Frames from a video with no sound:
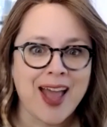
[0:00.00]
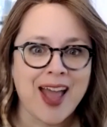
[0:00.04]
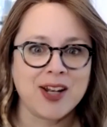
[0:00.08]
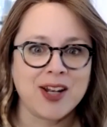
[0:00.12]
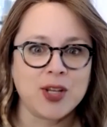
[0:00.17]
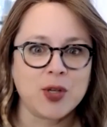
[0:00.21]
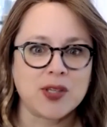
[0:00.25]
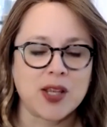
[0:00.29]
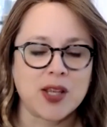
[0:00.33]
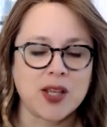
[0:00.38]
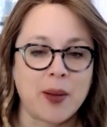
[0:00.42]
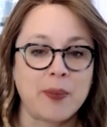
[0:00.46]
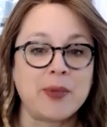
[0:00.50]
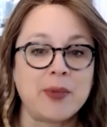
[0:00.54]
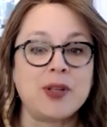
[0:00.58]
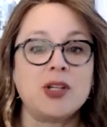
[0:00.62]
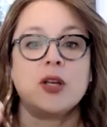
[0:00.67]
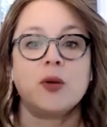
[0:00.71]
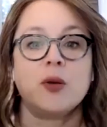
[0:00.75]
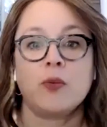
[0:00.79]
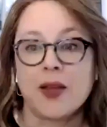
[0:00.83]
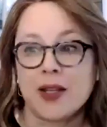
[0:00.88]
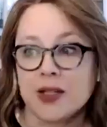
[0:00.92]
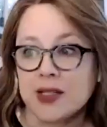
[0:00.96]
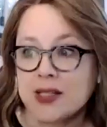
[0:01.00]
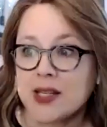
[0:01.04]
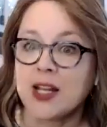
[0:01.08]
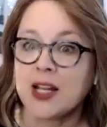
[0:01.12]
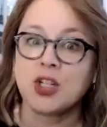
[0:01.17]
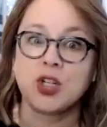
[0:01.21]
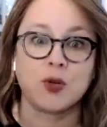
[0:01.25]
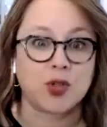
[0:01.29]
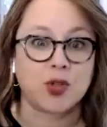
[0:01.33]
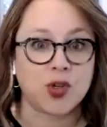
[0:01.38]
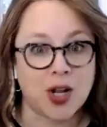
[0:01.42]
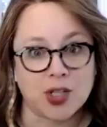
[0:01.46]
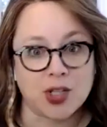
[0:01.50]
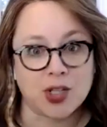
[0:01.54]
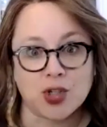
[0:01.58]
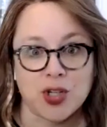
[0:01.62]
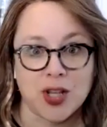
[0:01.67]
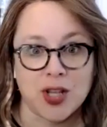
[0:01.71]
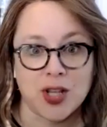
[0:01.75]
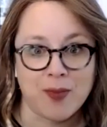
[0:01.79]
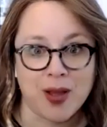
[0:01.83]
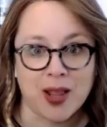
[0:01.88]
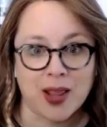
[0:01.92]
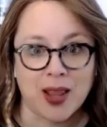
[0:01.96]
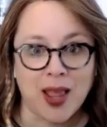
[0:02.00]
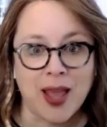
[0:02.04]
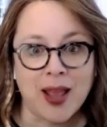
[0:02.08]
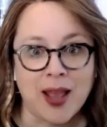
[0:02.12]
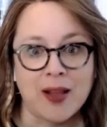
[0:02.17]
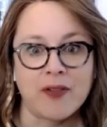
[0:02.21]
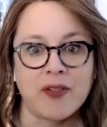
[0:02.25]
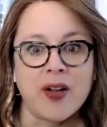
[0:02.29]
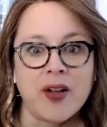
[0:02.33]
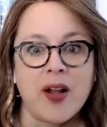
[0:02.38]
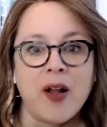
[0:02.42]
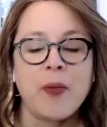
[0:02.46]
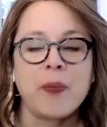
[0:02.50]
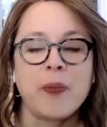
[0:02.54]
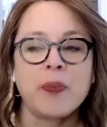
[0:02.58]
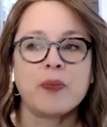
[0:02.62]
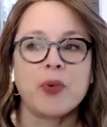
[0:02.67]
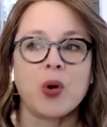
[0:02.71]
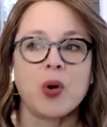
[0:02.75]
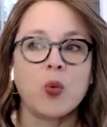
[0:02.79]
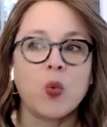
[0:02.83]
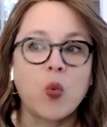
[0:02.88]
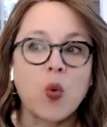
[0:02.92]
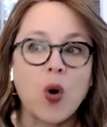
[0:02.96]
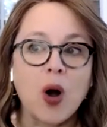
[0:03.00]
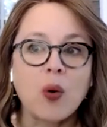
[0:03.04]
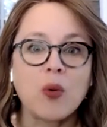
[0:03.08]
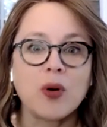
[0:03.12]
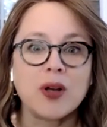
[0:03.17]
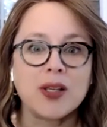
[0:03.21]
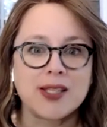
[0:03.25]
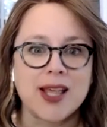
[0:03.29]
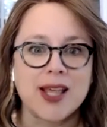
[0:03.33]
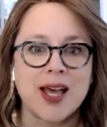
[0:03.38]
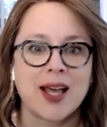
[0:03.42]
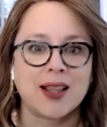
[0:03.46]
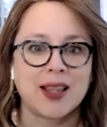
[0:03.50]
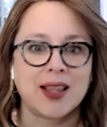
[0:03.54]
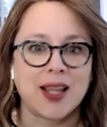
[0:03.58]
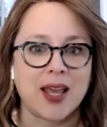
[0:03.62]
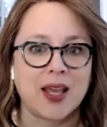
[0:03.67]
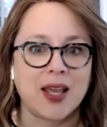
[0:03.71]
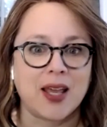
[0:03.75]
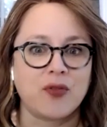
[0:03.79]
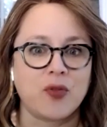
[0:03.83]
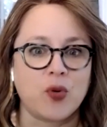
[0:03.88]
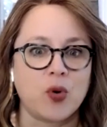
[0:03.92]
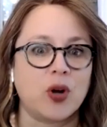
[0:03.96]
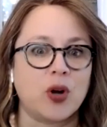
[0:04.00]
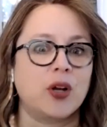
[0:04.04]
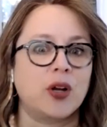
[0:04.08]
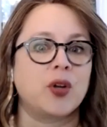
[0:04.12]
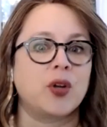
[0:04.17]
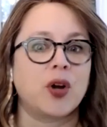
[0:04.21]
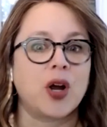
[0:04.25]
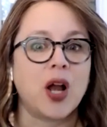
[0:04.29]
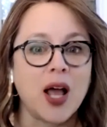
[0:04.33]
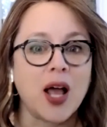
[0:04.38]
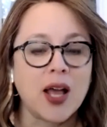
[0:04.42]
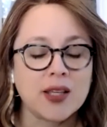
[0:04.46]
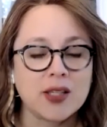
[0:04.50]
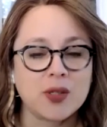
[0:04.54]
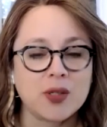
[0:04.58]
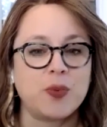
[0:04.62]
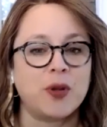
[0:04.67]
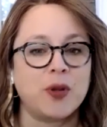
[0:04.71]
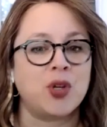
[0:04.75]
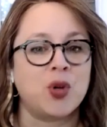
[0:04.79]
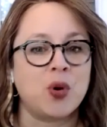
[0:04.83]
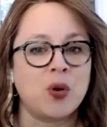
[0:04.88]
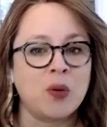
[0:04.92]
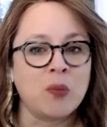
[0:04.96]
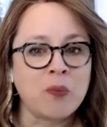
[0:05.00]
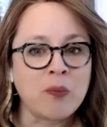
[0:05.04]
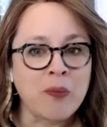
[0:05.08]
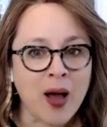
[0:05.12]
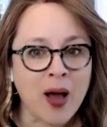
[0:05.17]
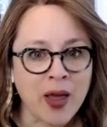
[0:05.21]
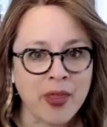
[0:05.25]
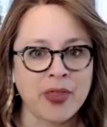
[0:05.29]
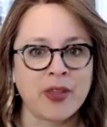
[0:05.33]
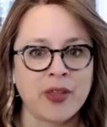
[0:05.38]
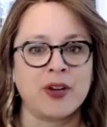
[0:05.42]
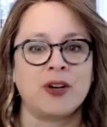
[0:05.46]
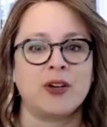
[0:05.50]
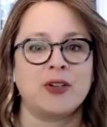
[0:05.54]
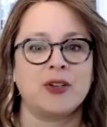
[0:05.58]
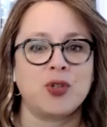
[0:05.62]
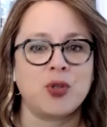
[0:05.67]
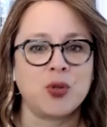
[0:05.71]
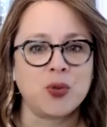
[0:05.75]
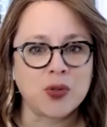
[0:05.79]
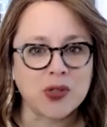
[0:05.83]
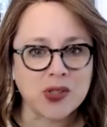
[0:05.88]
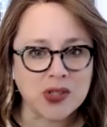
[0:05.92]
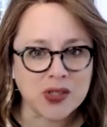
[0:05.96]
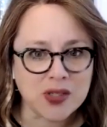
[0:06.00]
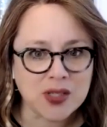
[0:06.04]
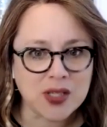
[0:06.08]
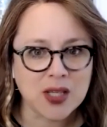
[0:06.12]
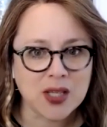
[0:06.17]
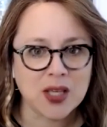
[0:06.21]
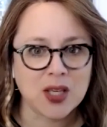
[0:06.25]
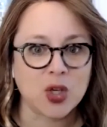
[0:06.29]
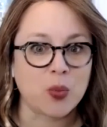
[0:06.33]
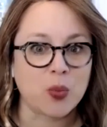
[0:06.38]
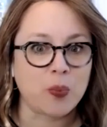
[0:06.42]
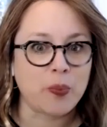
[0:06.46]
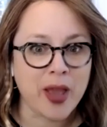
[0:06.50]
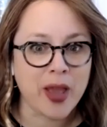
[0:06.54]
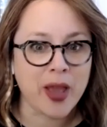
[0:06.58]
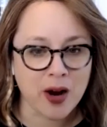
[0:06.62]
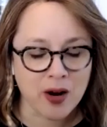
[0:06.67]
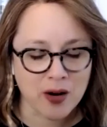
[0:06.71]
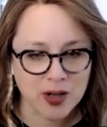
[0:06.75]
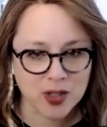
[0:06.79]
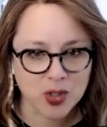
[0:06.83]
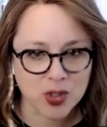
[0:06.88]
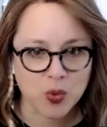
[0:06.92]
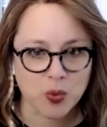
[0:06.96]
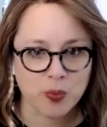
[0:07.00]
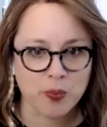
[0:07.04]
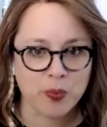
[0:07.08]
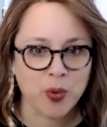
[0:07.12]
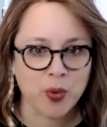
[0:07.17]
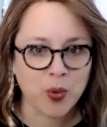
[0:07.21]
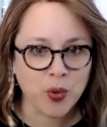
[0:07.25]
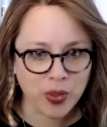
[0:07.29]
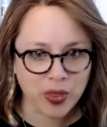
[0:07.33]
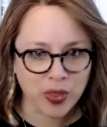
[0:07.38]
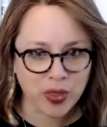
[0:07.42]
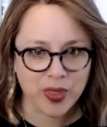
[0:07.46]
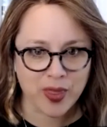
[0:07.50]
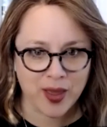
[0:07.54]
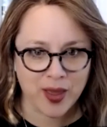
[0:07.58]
And you said, I mean, it made sense. She was trying to save my life. But what was that like for your husband, your mother, to see your parents were both